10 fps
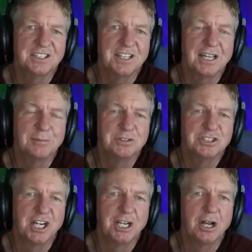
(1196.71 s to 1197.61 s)
of the
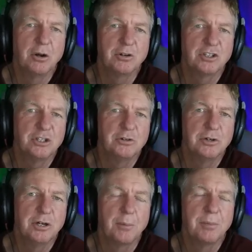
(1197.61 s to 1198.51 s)
MJO queued
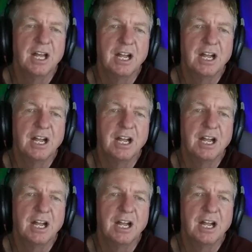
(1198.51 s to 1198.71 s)
up